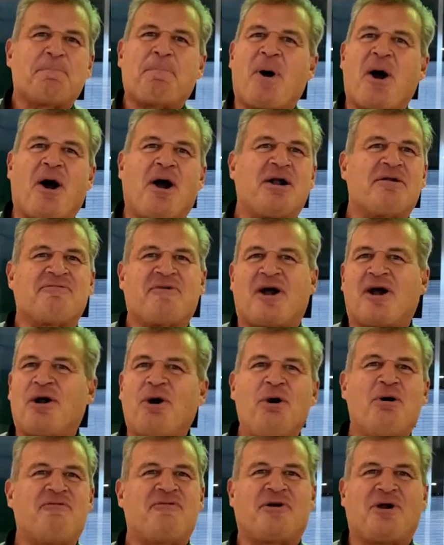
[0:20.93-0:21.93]
a part of
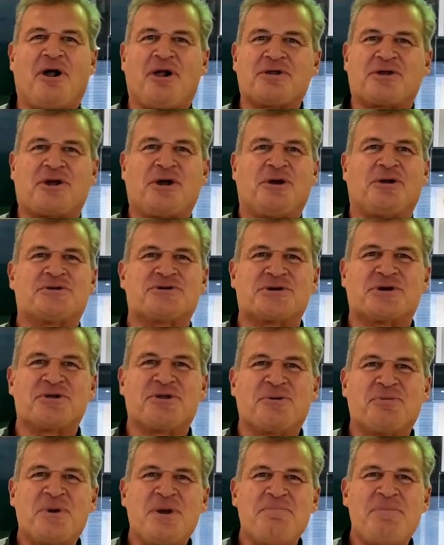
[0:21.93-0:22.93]
our overall culture
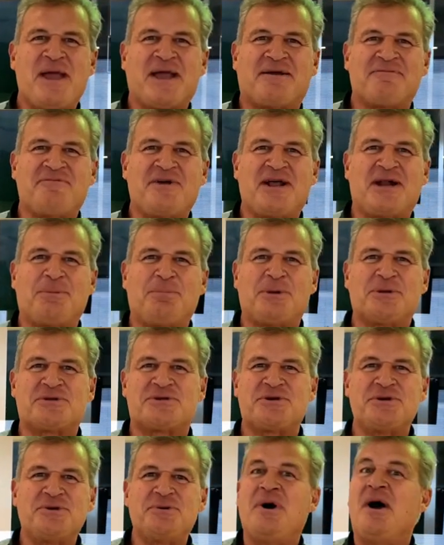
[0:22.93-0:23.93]
that we make available
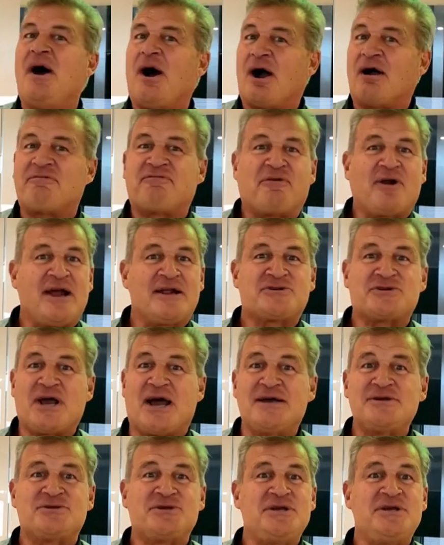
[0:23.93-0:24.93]
to our
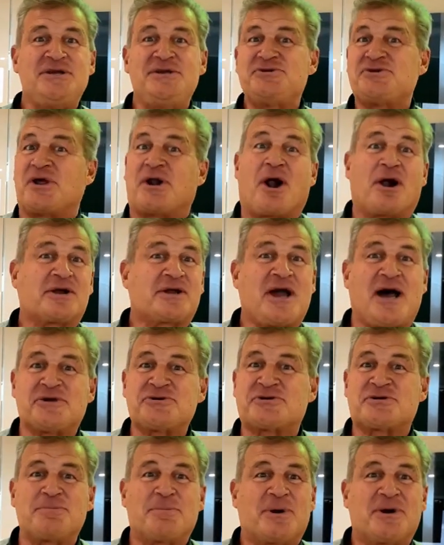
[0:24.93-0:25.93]
franchisees and our
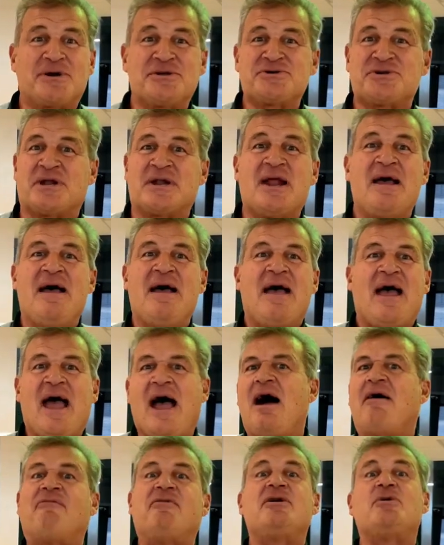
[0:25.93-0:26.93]
customers and
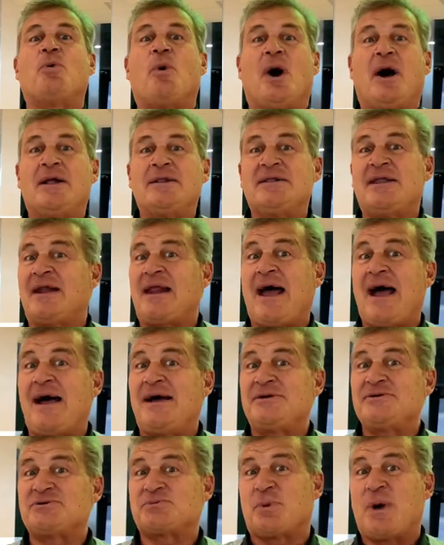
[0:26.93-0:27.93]
everyone that
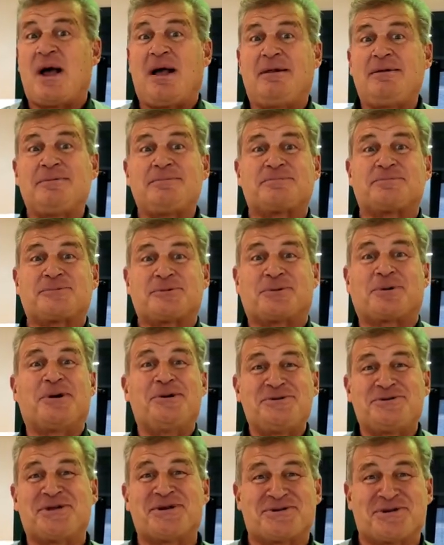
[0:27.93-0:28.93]
has, well,
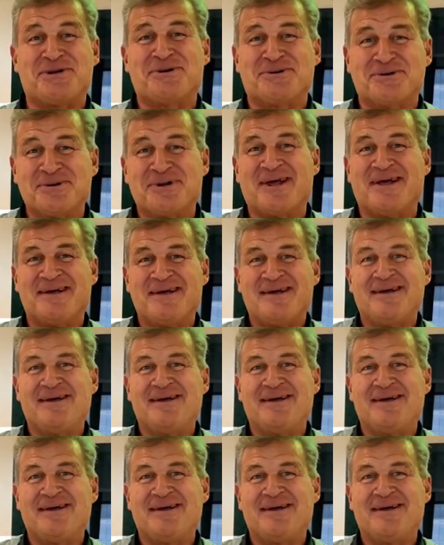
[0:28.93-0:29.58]
Cruisitude.